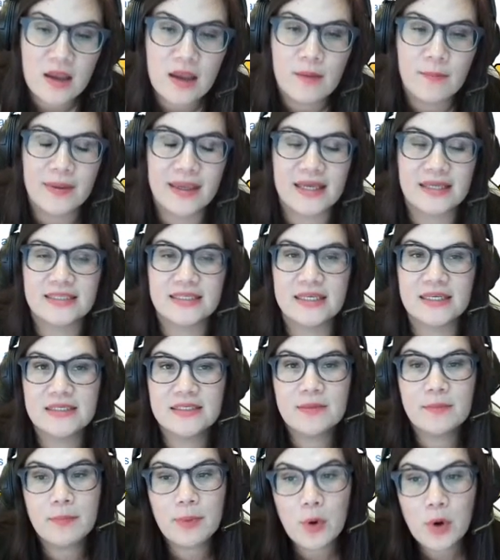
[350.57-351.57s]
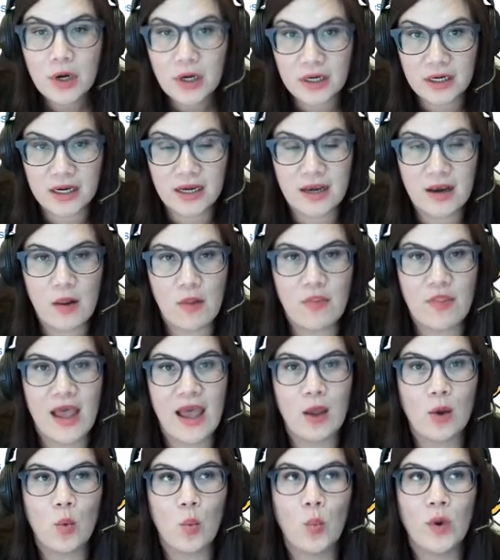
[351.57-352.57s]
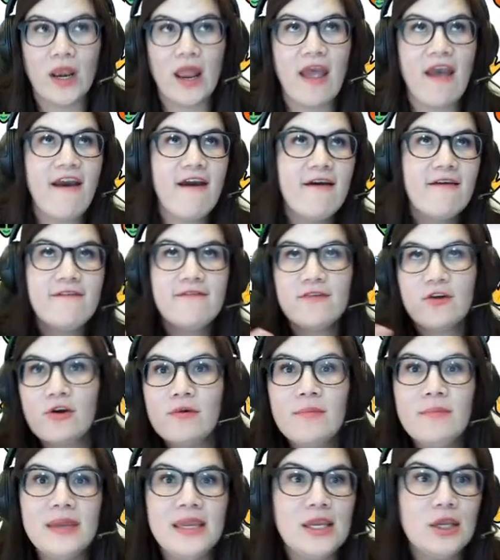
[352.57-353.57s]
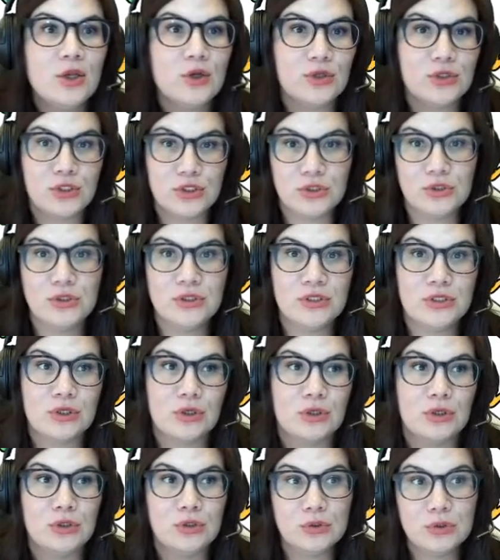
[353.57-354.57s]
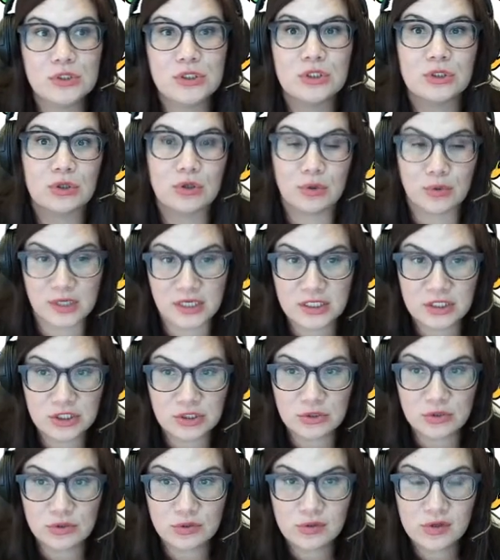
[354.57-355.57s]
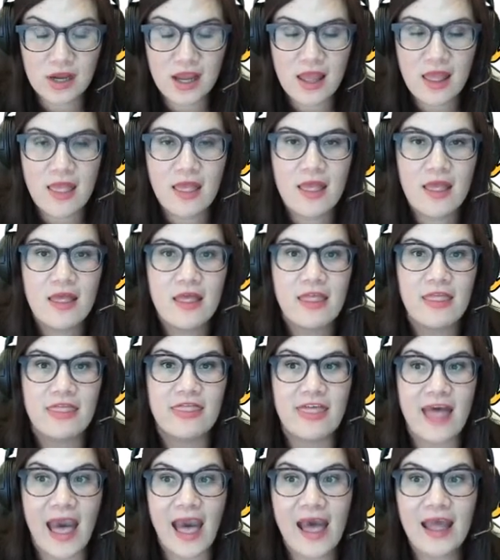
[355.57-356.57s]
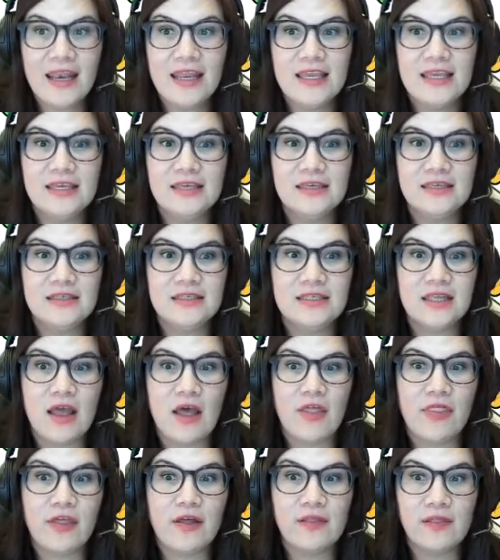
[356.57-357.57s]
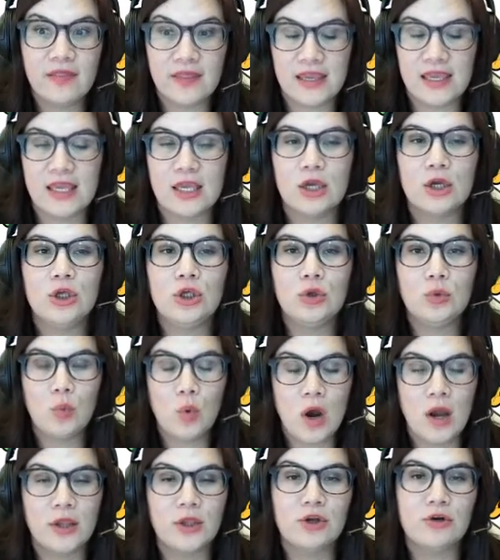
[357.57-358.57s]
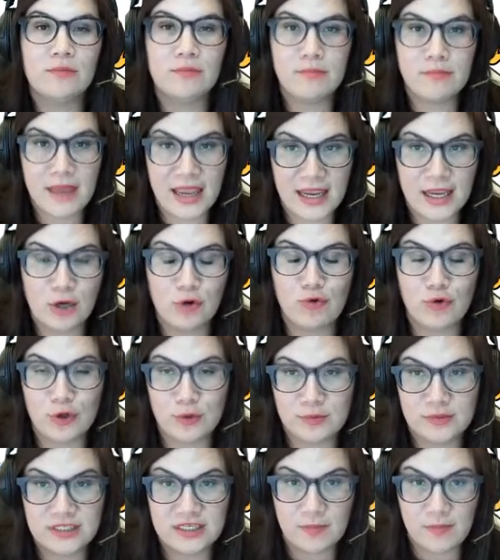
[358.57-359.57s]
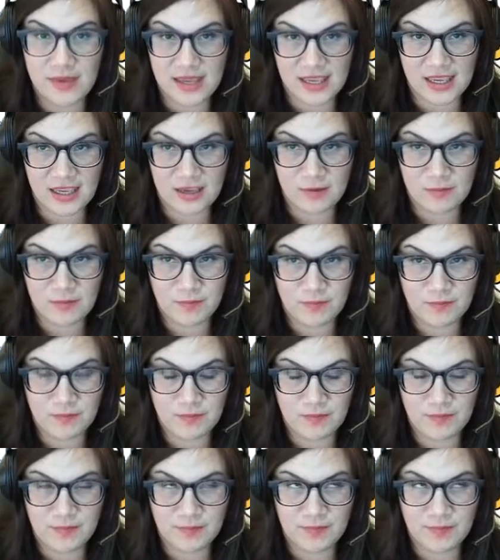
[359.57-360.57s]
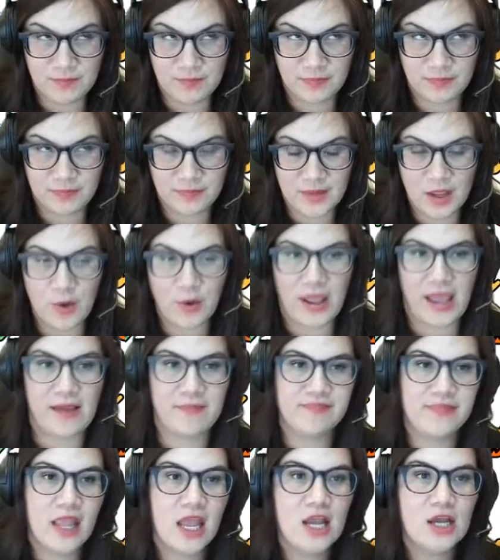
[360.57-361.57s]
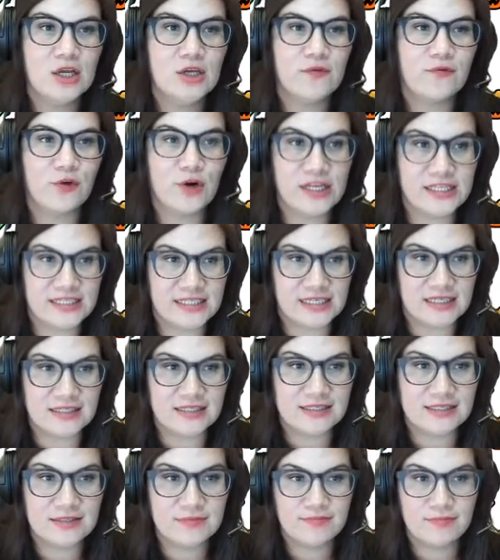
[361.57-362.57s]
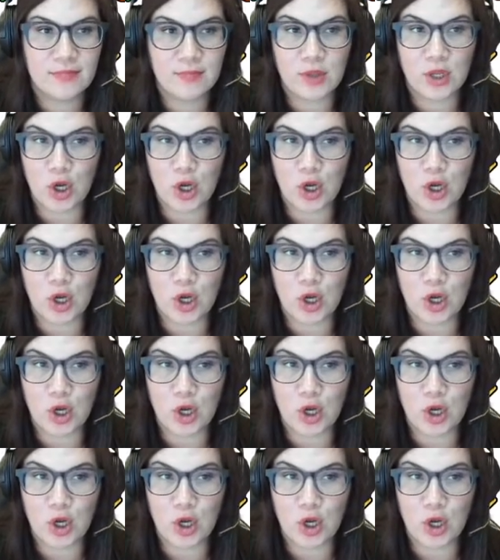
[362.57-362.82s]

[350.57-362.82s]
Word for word: because it is important that whatever Meet your students are used to going to, that is the link you want your main room to be. Okay, for instance, I'm going